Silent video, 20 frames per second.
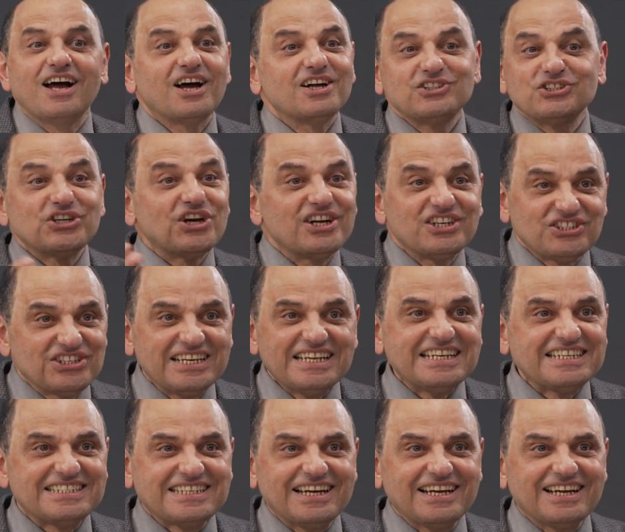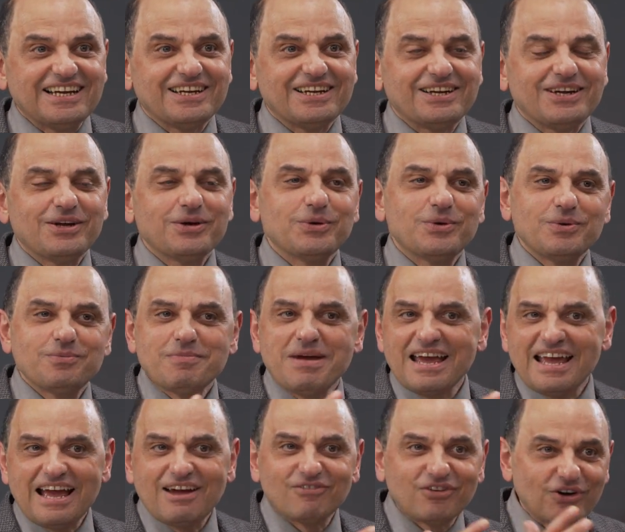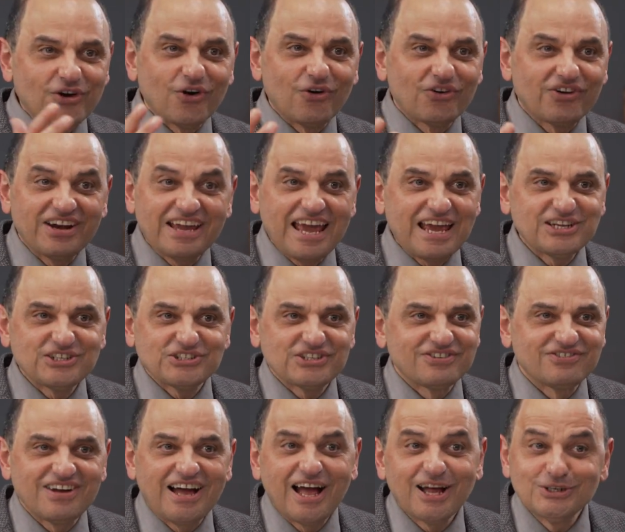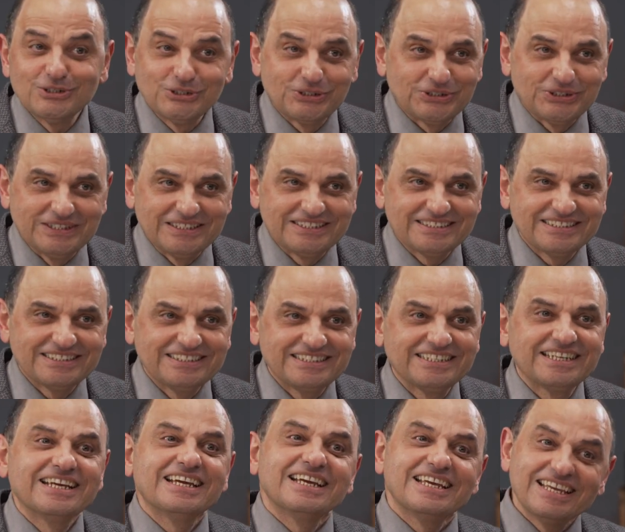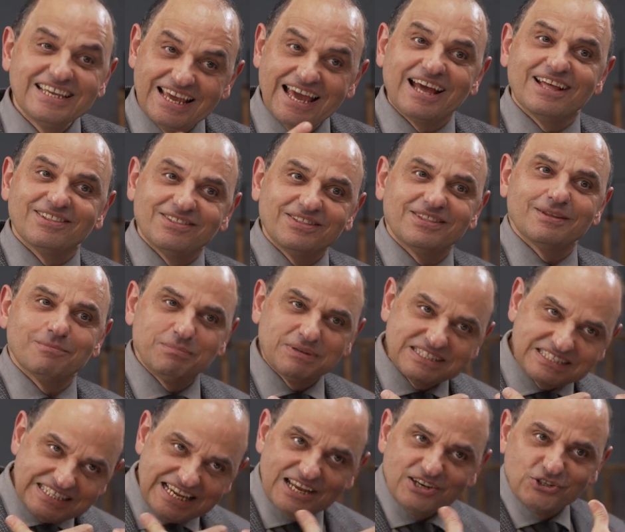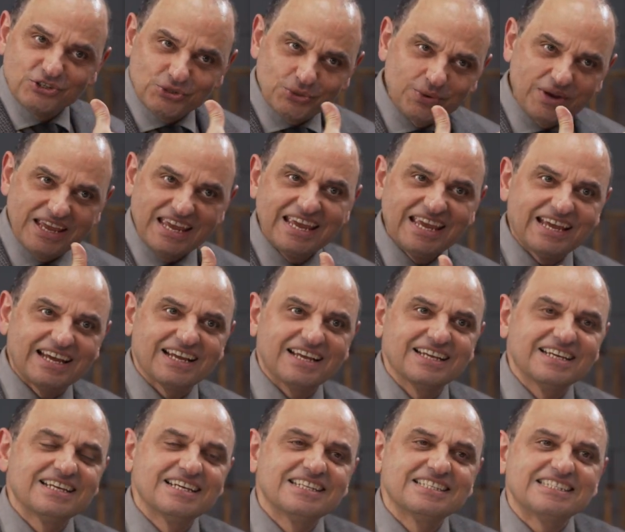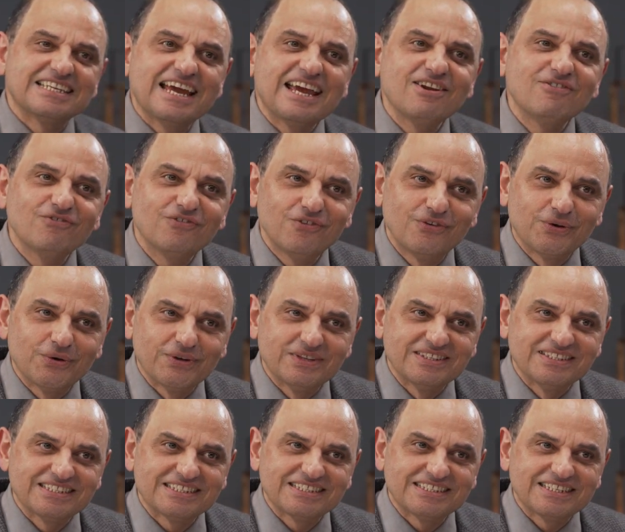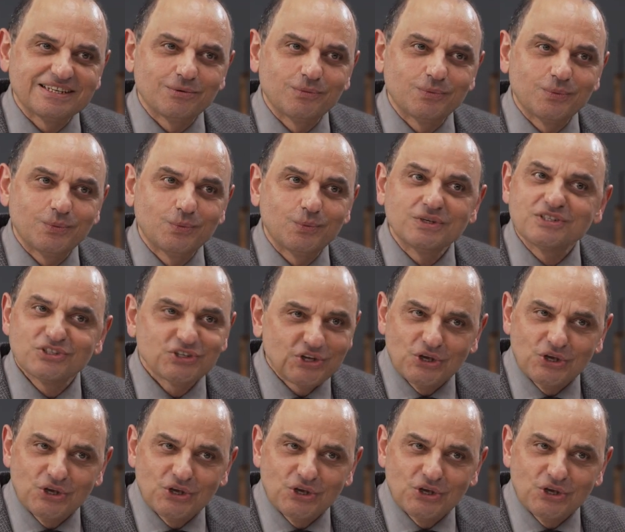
a church leader who may have a congregation of 100, and yet the potential here to influence was